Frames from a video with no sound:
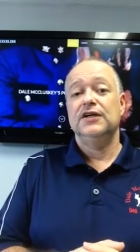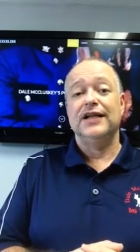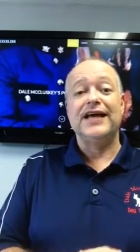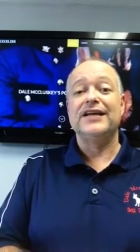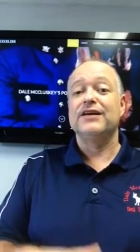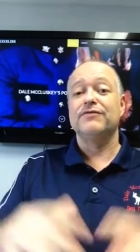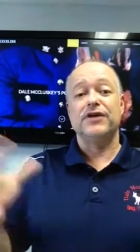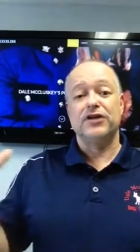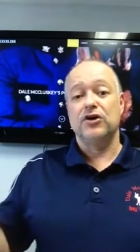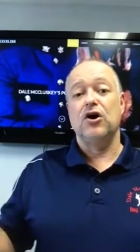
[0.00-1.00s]
letting
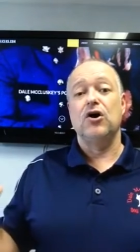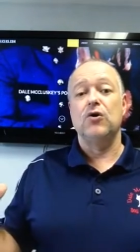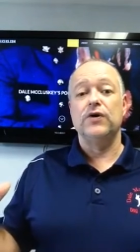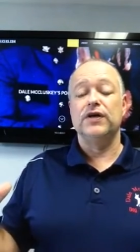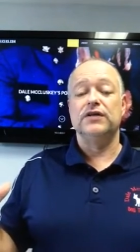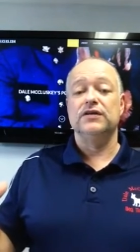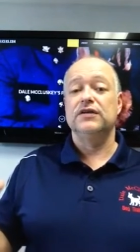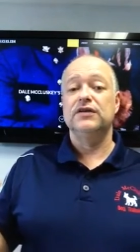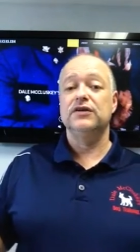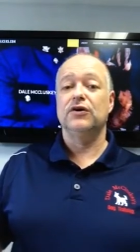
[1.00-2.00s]
everything go when
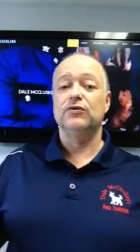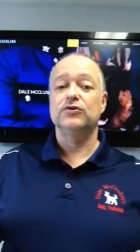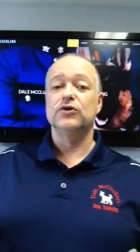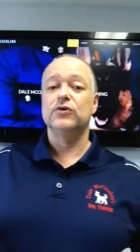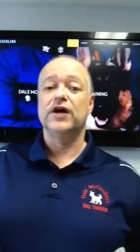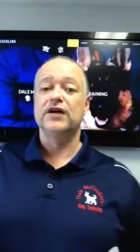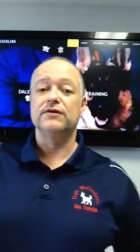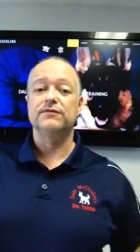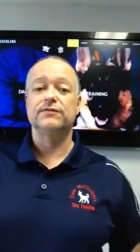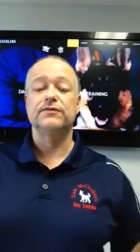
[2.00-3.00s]
there's no kind
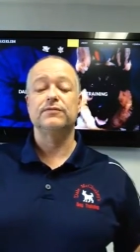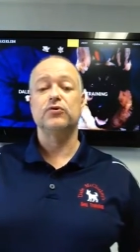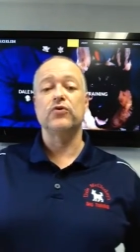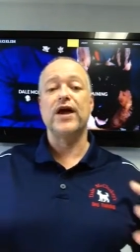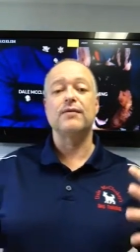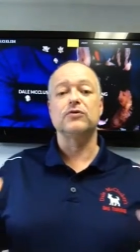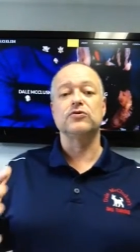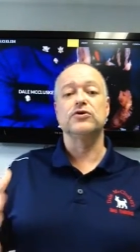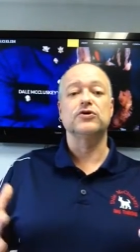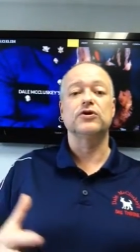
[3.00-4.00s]
of
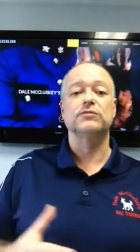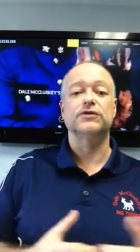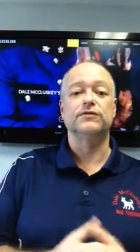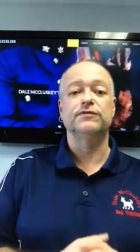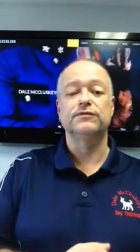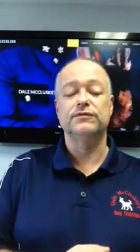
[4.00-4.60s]
parameters in terms of